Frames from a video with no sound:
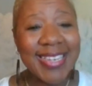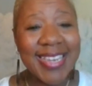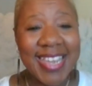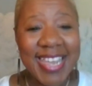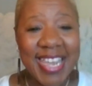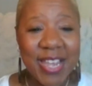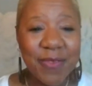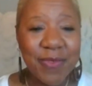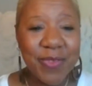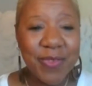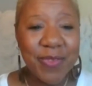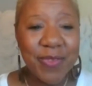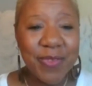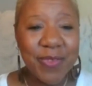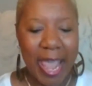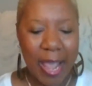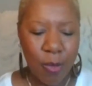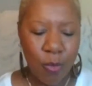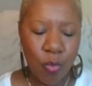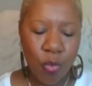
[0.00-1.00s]
evening,
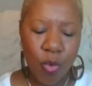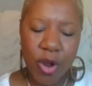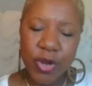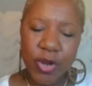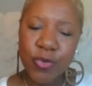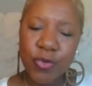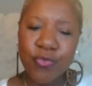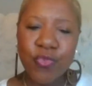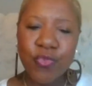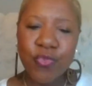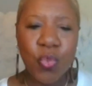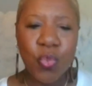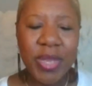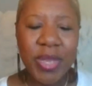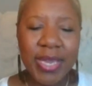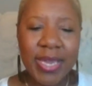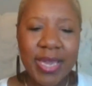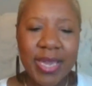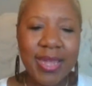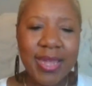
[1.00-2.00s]
a wonderful
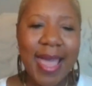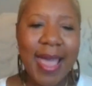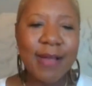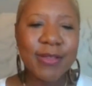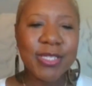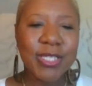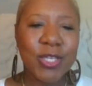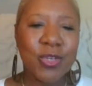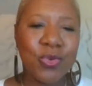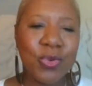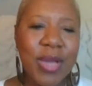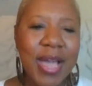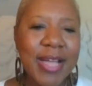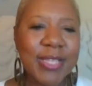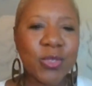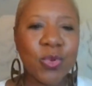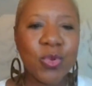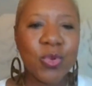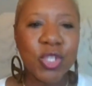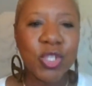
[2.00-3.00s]
weekend. I'll see you guys
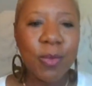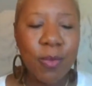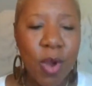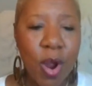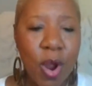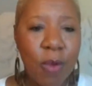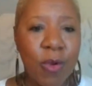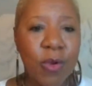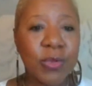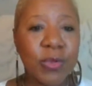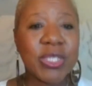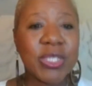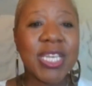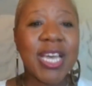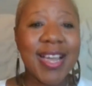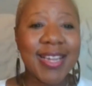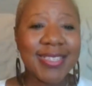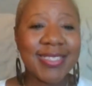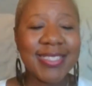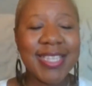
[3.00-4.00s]
on tomorrow.
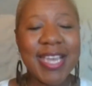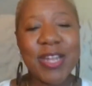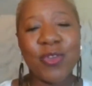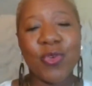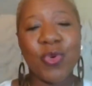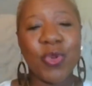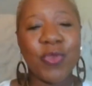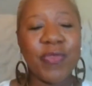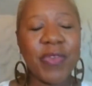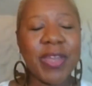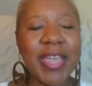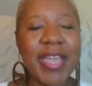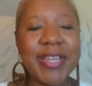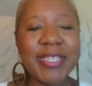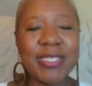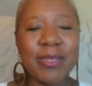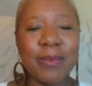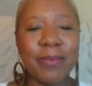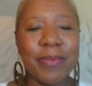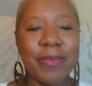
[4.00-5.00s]
Touch that
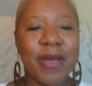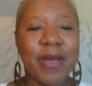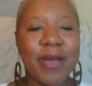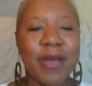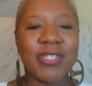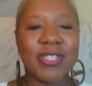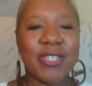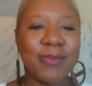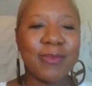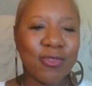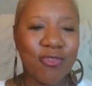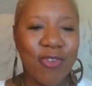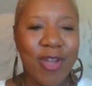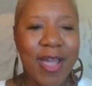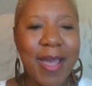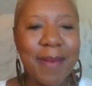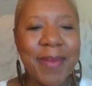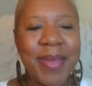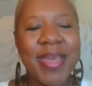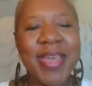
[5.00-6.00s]
notification bell,
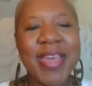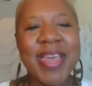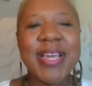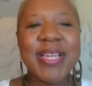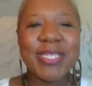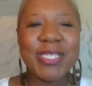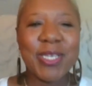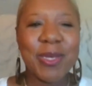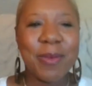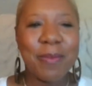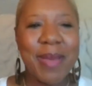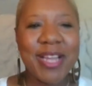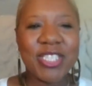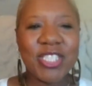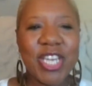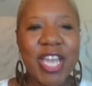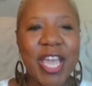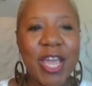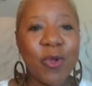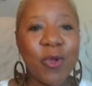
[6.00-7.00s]
subscribe to my
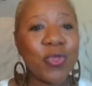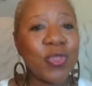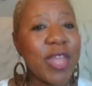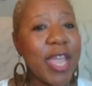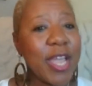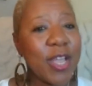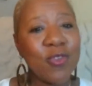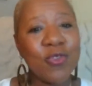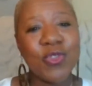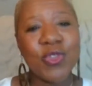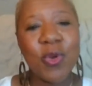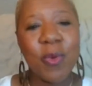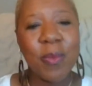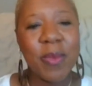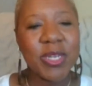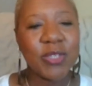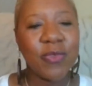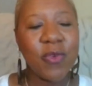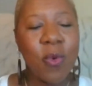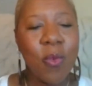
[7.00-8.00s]
channel. Thank you so much
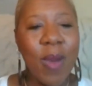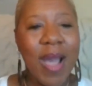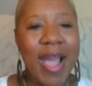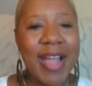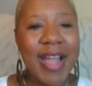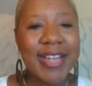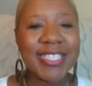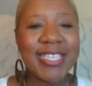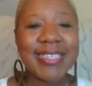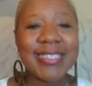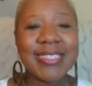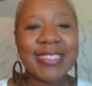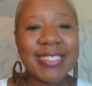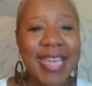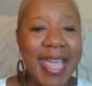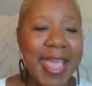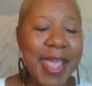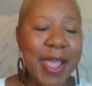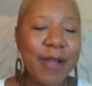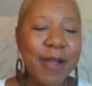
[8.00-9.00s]
for watching.
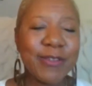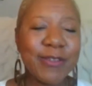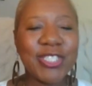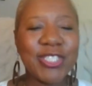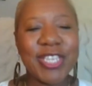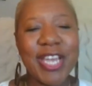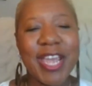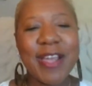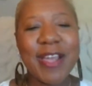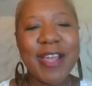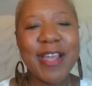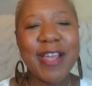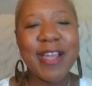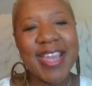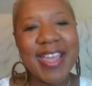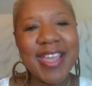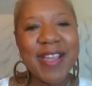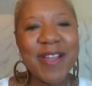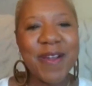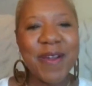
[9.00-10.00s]
Share.
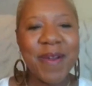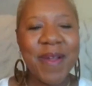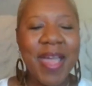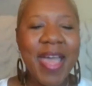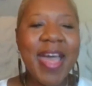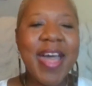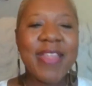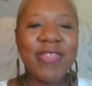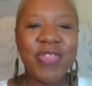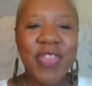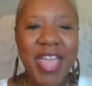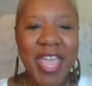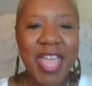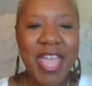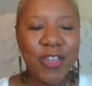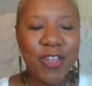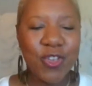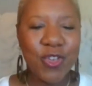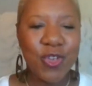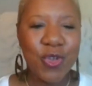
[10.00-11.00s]

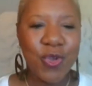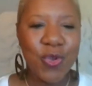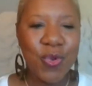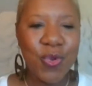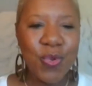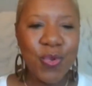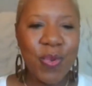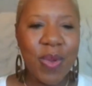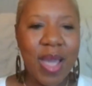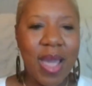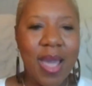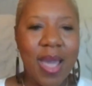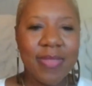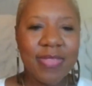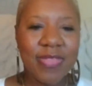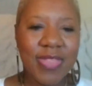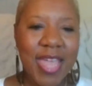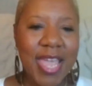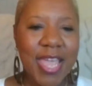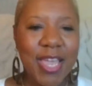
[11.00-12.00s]
Thank you.
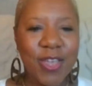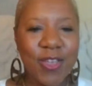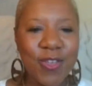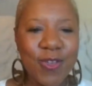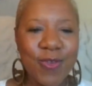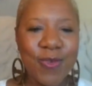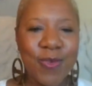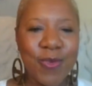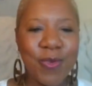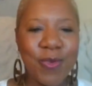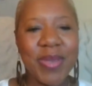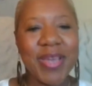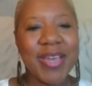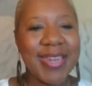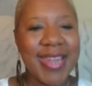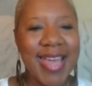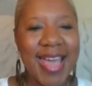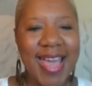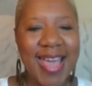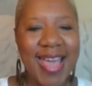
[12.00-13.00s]
Good
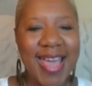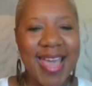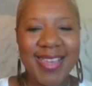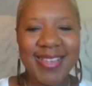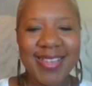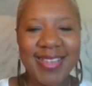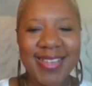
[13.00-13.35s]
night.